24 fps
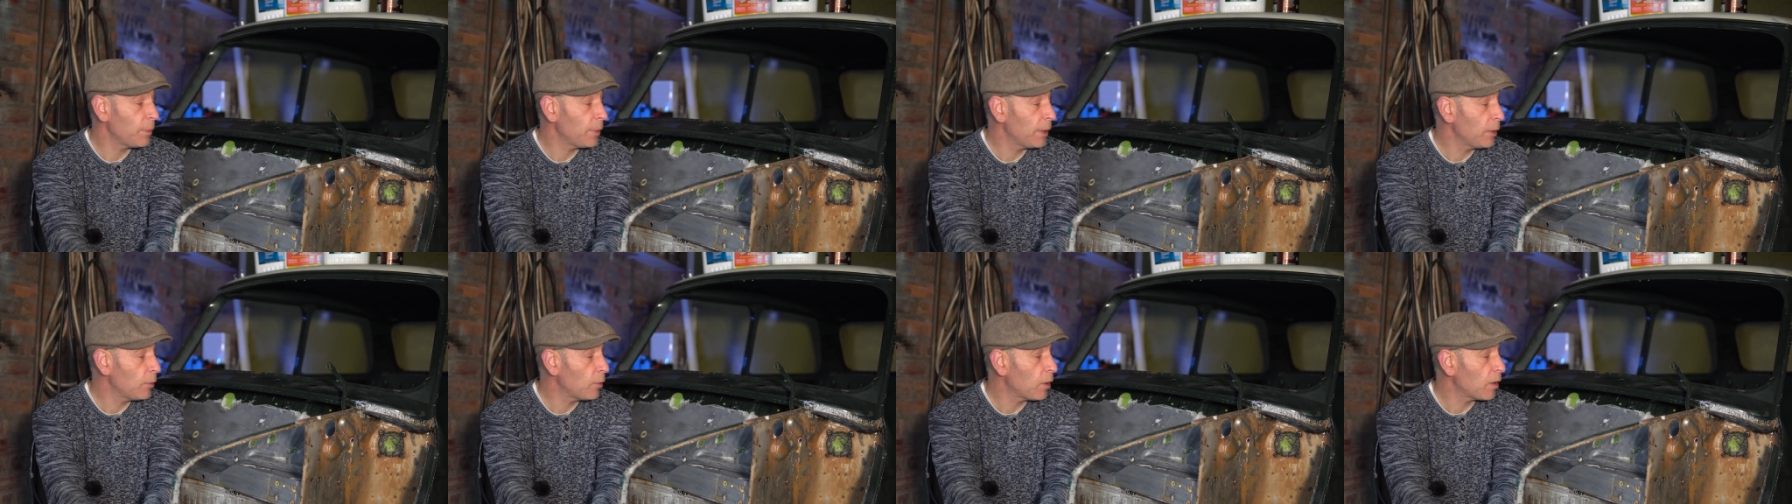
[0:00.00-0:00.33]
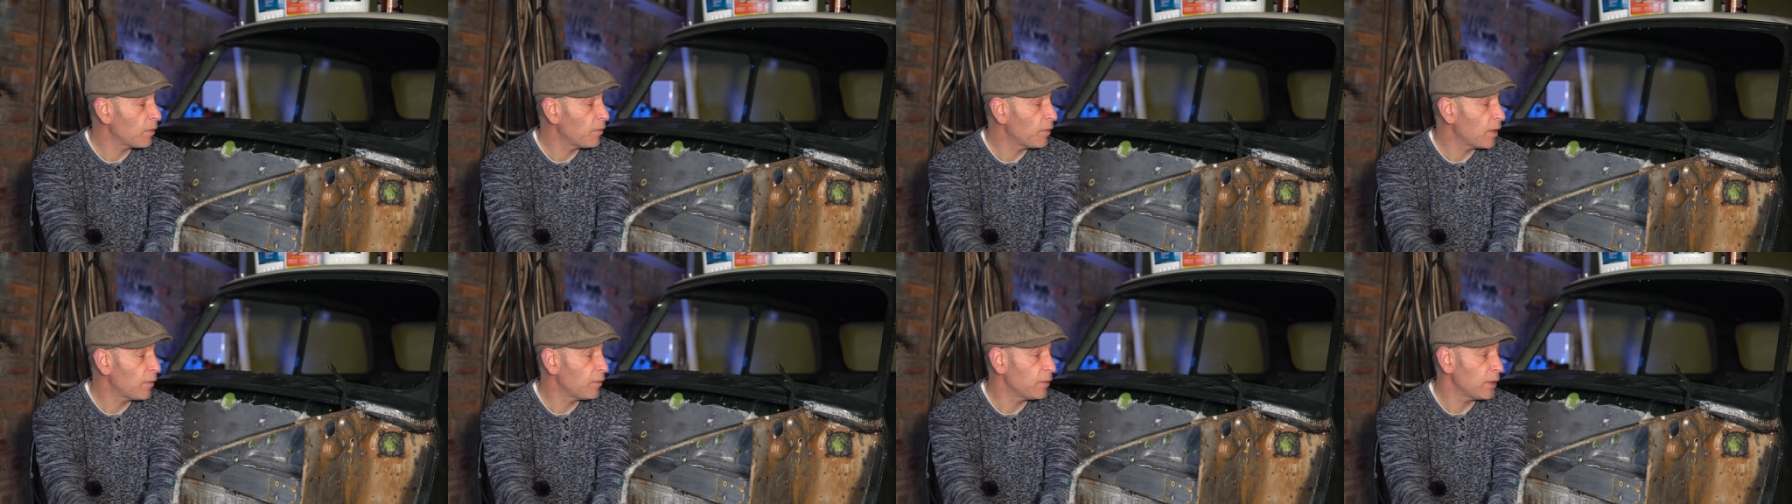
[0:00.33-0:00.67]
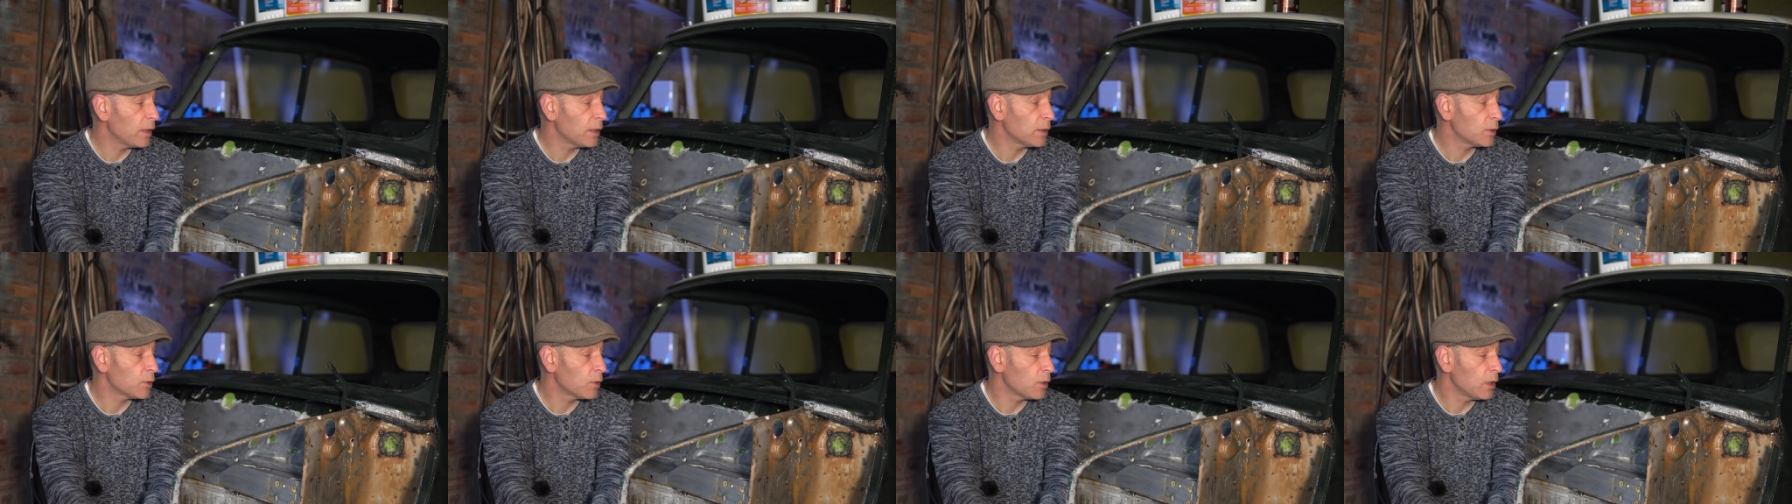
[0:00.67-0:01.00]

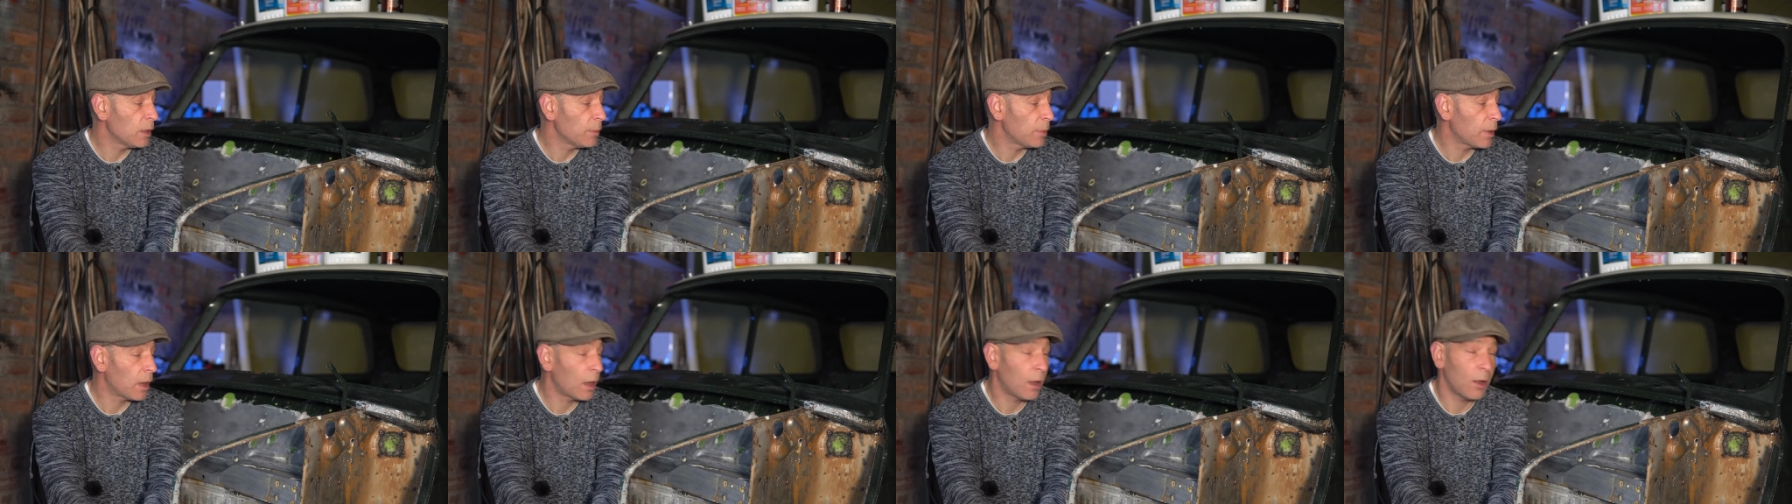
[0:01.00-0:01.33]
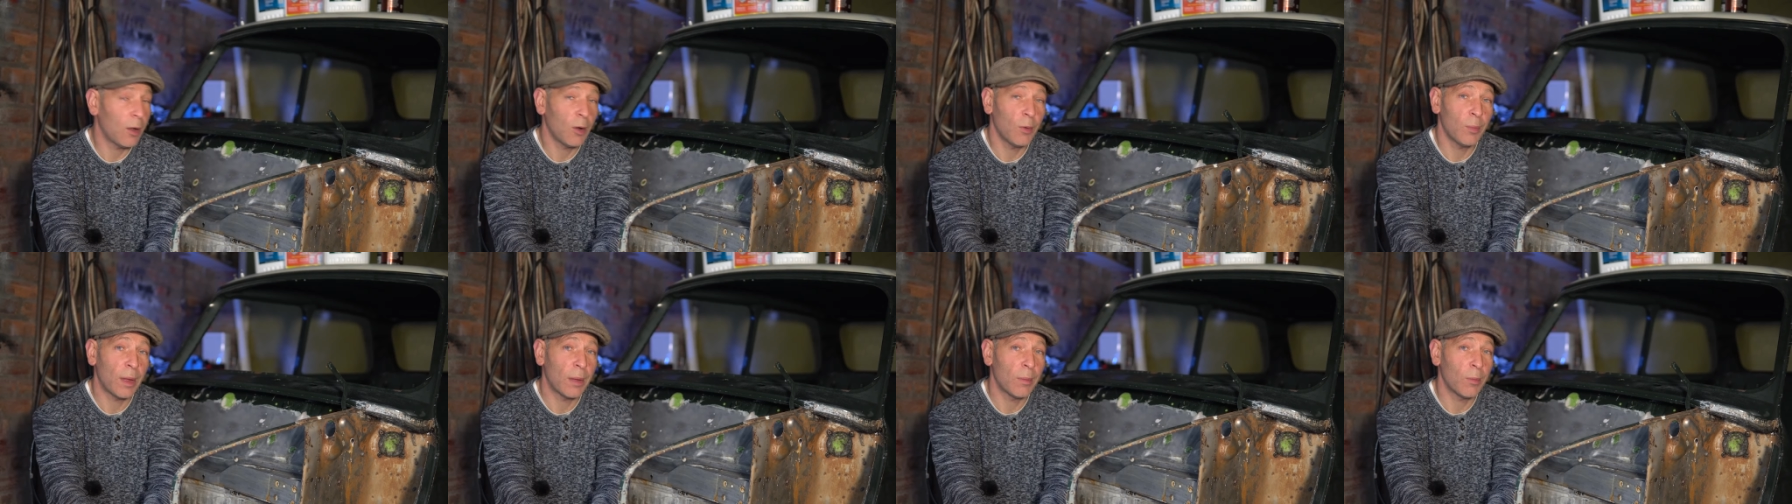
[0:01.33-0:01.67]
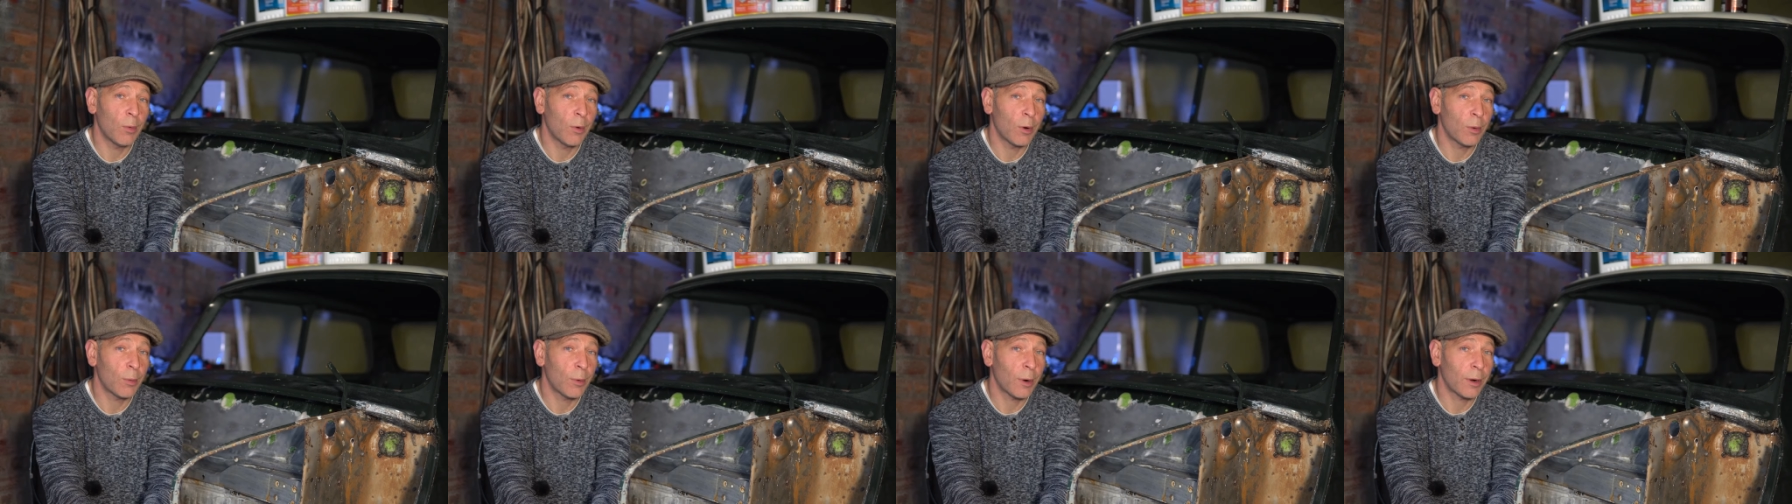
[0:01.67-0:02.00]
POR15 is going to be a little bit
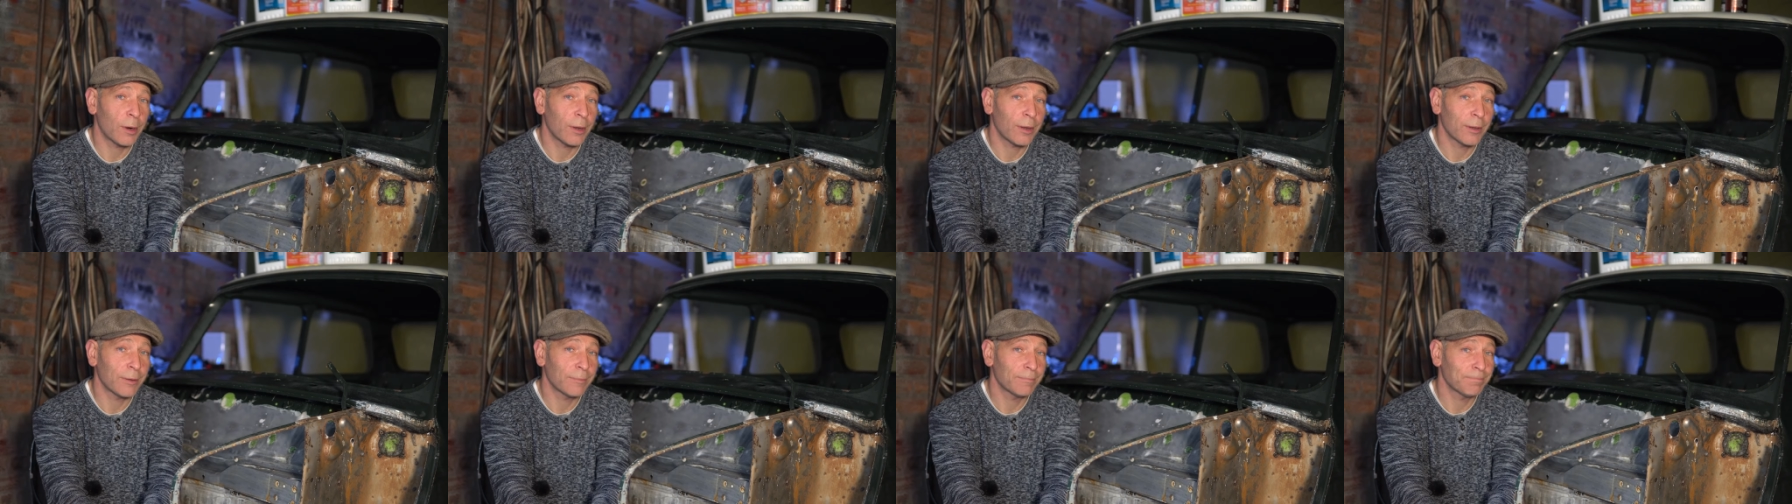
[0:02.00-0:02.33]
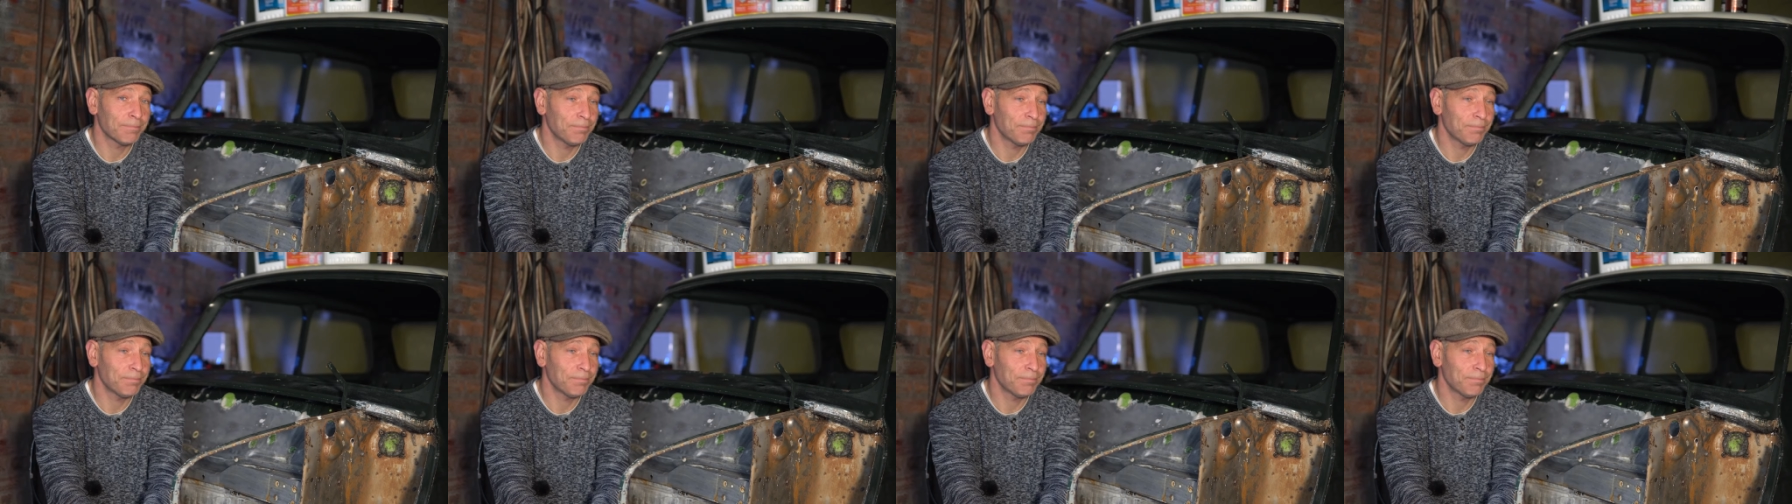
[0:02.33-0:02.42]
more work.